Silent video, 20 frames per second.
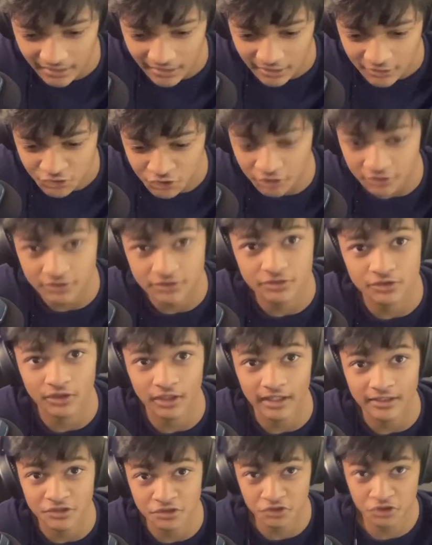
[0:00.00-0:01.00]

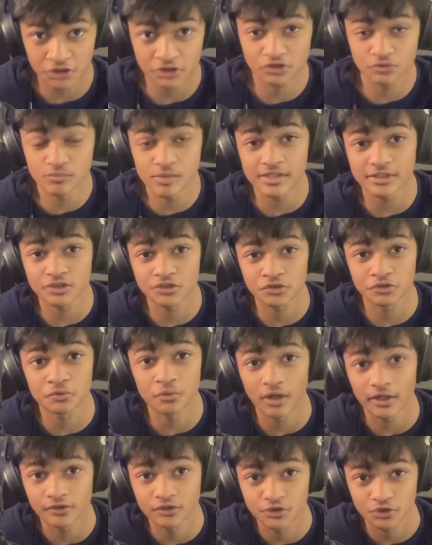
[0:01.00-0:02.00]
just reached
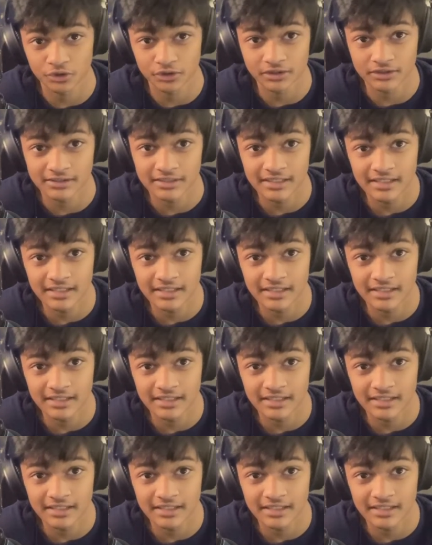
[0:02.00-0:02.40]
200